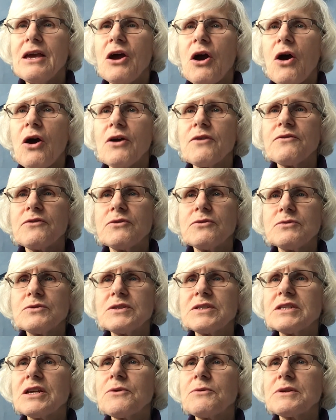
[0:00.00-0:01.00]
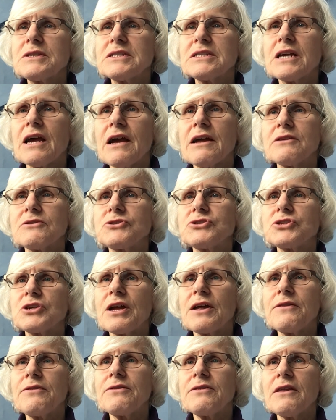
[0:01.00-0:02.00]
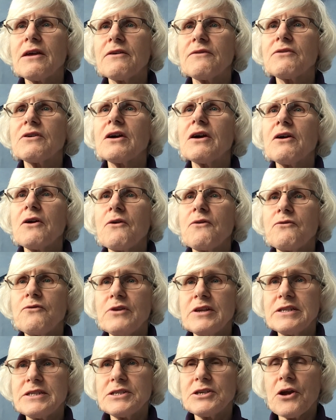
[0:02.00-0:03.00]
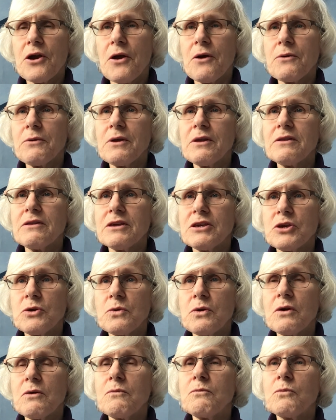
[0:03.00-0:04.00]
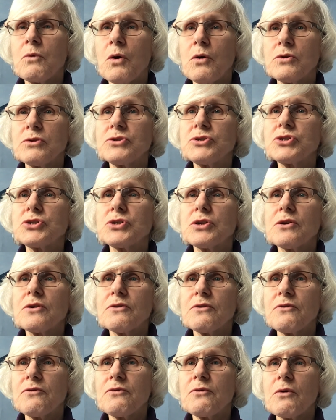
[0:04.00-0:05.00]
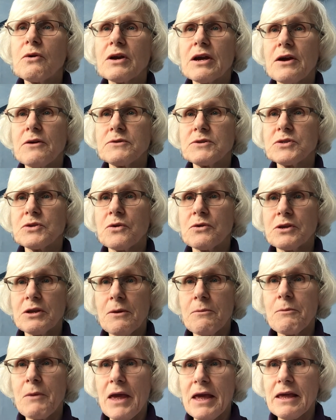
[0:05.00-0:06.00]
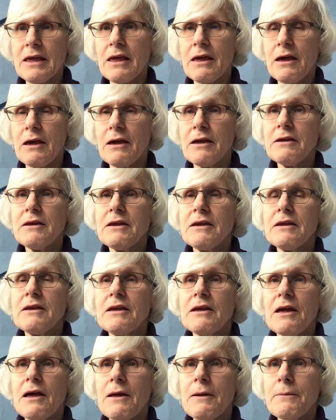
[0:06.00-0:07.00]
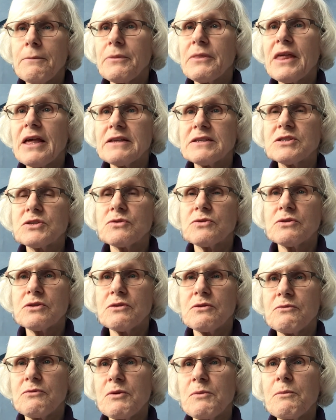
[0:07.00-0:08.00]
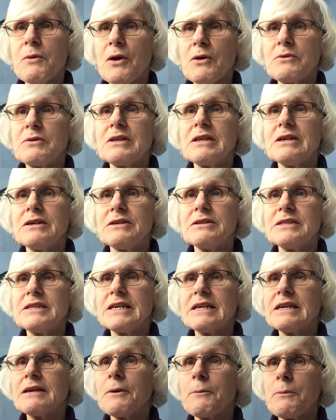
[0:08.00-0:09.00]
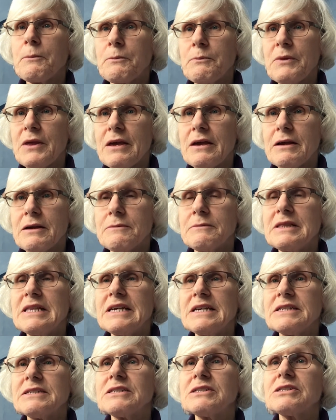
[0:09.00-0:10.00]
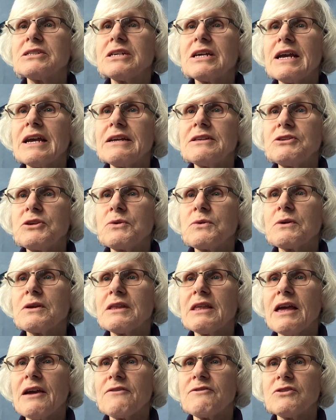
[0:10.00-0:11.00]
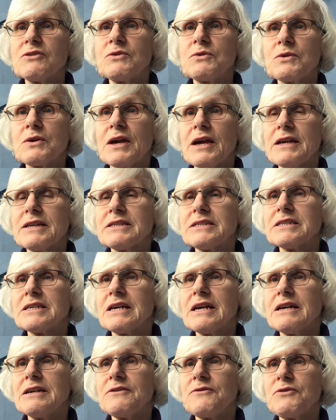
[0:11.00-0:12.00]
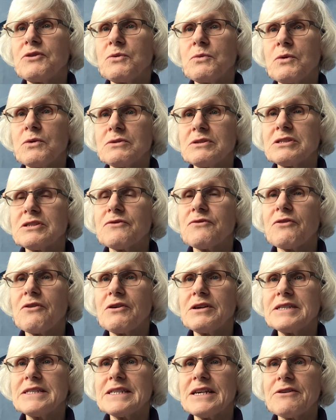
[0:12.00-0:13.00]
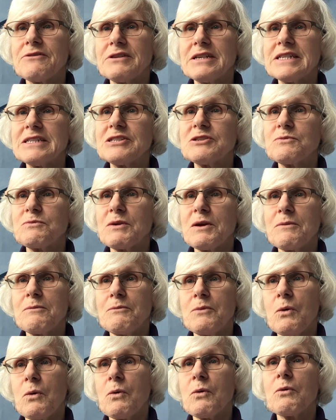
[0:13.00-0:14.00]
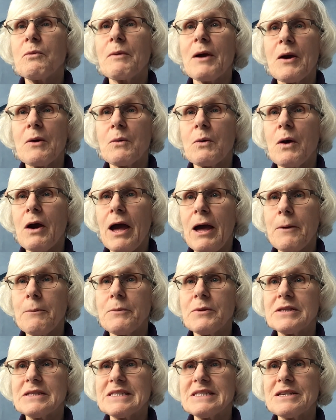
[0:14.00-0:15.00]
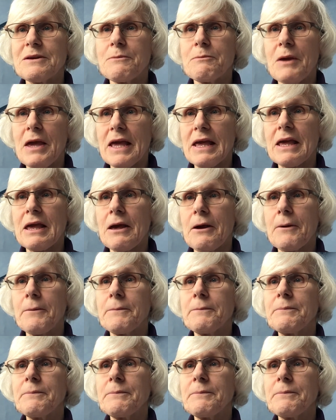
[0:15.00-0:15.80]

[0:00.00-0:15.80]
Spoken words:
I've also attached another video that you can watch of what goes on at Mecca. That's on the remote learning list, and you can have a look at it if you want to find out a little bit more about what happens at Mecca.